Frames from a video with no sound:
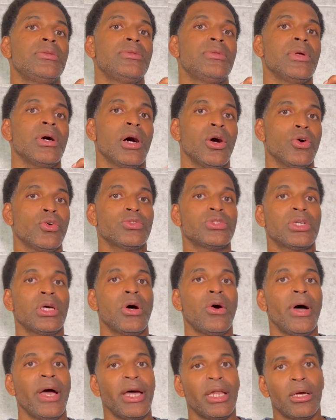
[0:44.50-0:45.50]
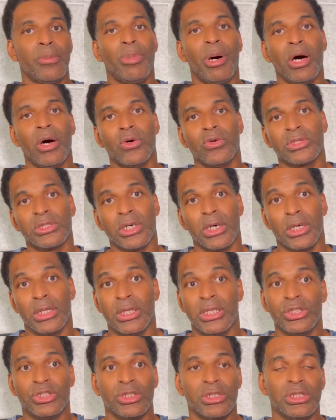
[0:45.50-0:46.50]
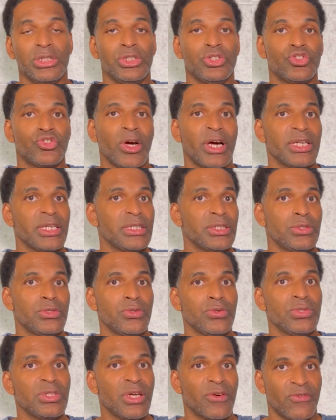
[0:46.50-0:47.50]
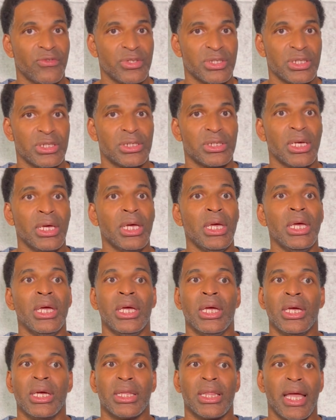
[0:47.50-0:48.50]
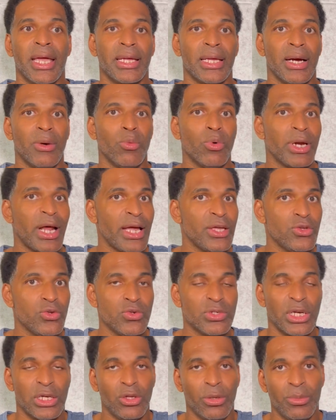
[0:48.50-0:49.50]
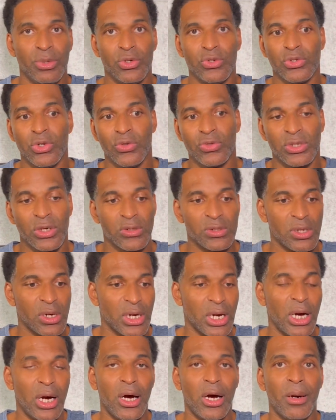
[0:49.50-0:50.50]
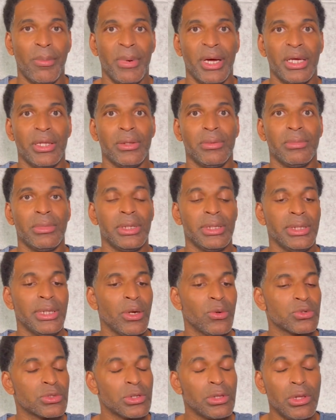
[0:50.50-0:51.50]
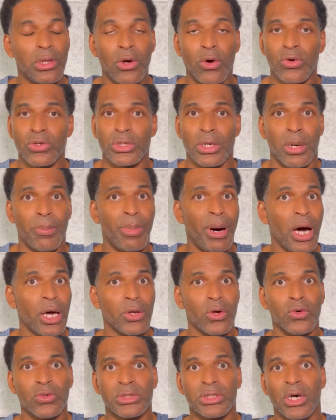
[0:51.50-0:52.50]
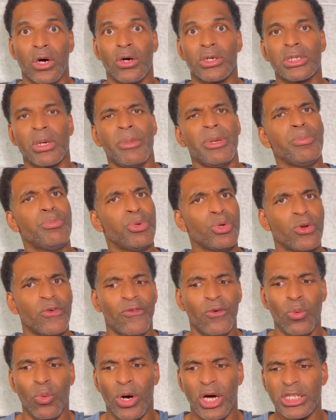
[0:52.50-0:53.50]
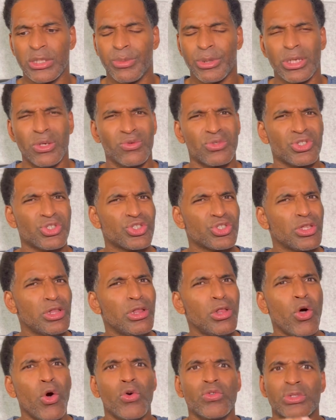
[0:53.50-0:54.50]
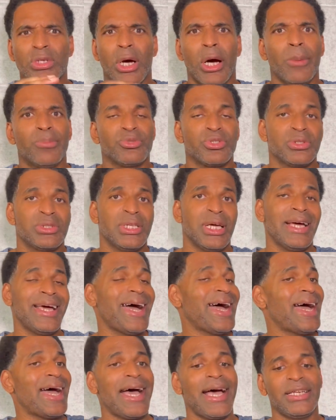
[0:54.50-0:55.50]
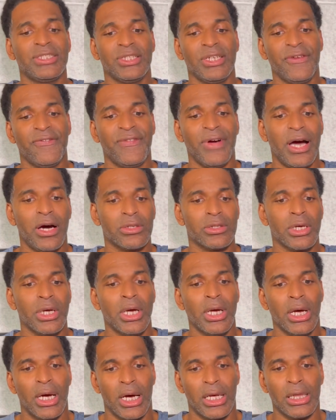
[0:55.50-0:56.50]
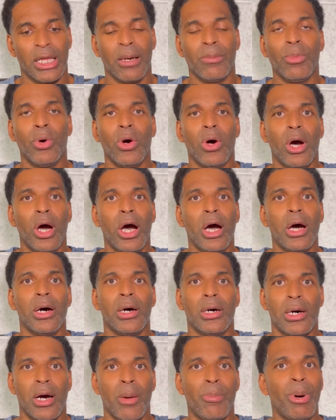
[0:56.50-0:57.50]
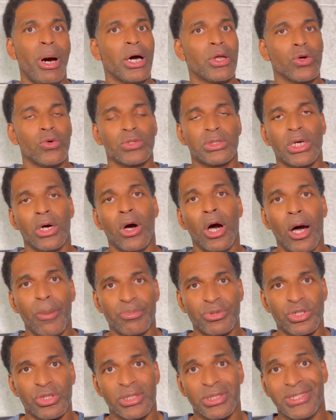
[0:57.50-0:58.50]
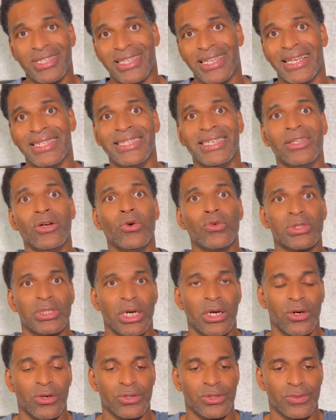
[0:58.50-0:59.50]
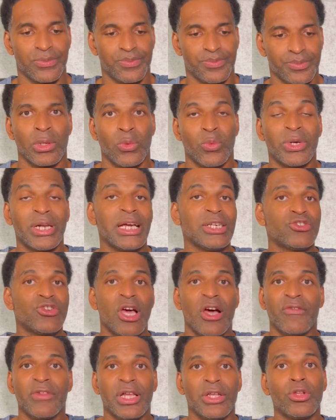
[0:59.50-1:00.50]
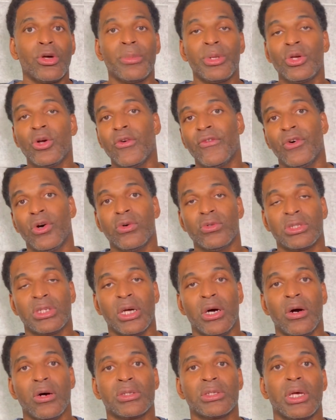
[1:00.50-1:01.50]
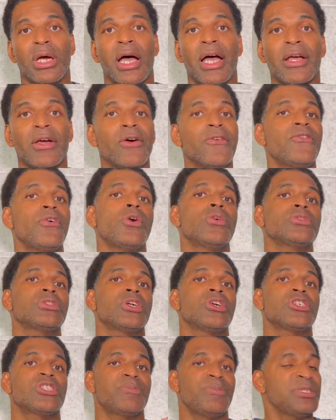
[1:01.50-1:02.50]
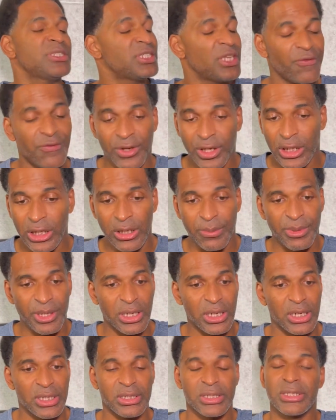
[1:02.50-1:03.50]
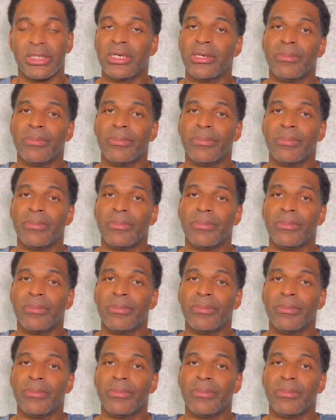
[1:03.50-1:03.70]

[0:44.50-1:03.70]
a hotel and a pot hotel and literally try the two differences. Like what I normally use hotels.com, and there was loads of pot hotels. I mean, beautiful ones, but there was just loads of options. I actually found a lot more apart hotel options than I did hotels. When I travel, I normally go for hotels. I go for hotels specifically because of the